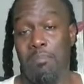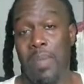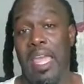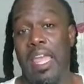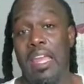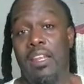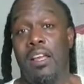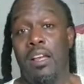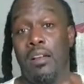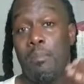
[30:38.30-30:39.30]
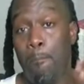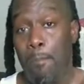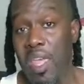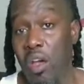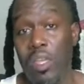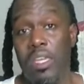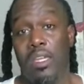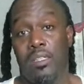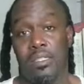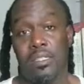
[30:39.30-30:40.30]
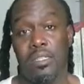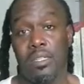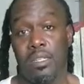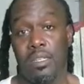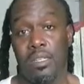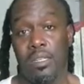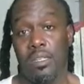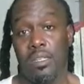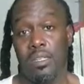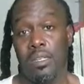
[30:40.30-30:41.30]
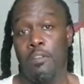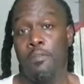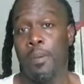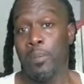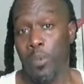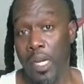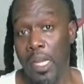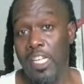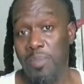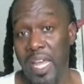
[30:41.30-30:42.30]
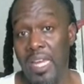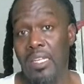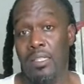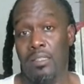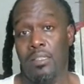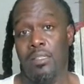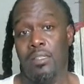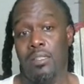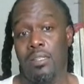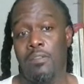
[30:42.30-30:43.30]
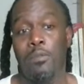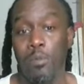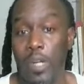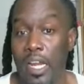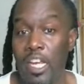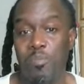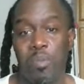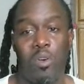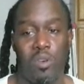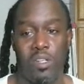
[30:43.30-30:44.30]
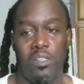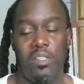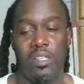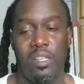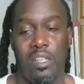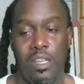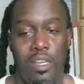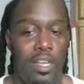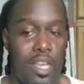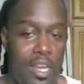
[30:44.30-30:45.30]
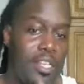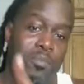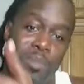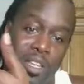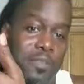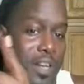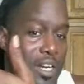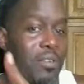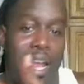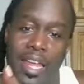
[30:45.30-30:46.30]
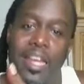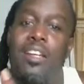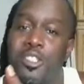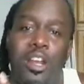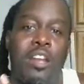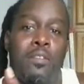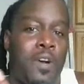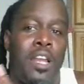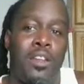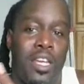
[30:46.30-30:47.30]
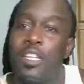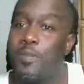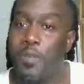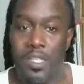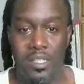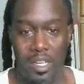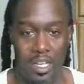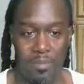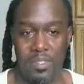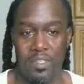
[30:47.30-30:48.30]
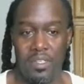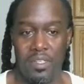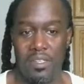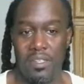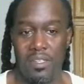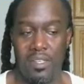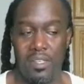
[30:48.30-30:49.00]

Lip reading: But he made millions from rage baiting, from rage porn. And this motherfucker right here is trying to follow in his footsteps.